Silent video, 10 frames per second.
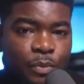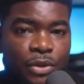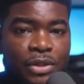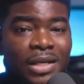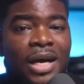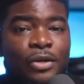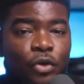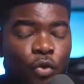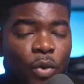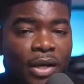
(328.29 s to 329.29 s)
So I
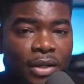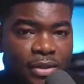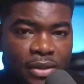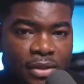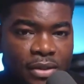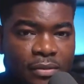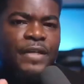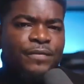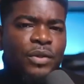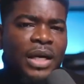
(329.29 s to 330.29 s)
started pursuing my
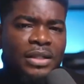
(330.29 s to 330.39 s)
passion